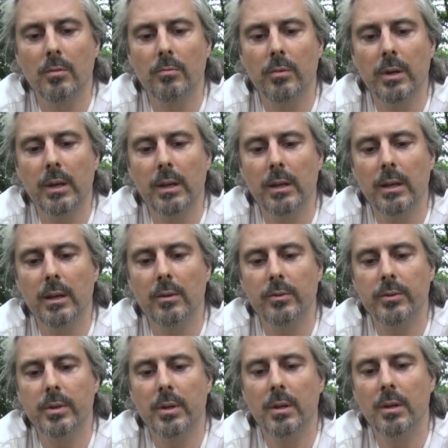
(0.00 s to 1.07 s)
running it
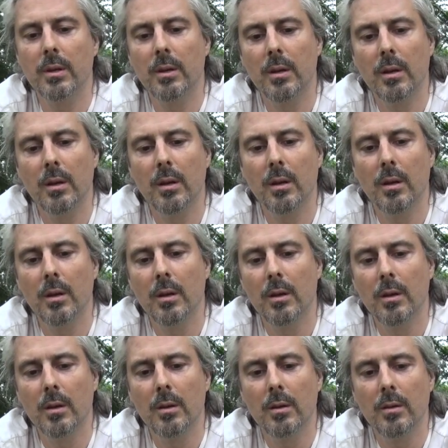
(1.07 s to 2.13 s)
out,
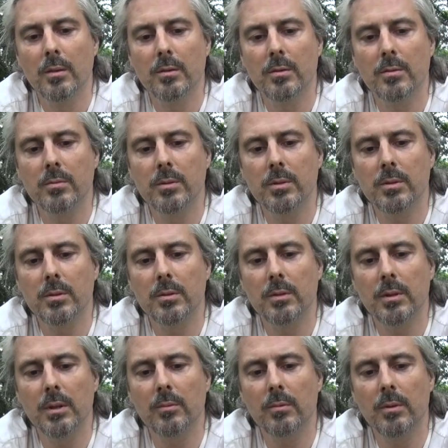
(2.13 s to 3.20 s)
twist
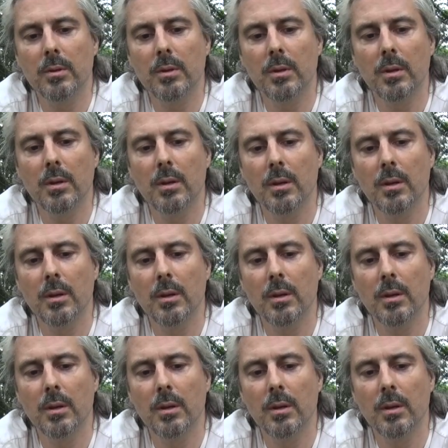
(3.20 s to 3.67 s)
on that one,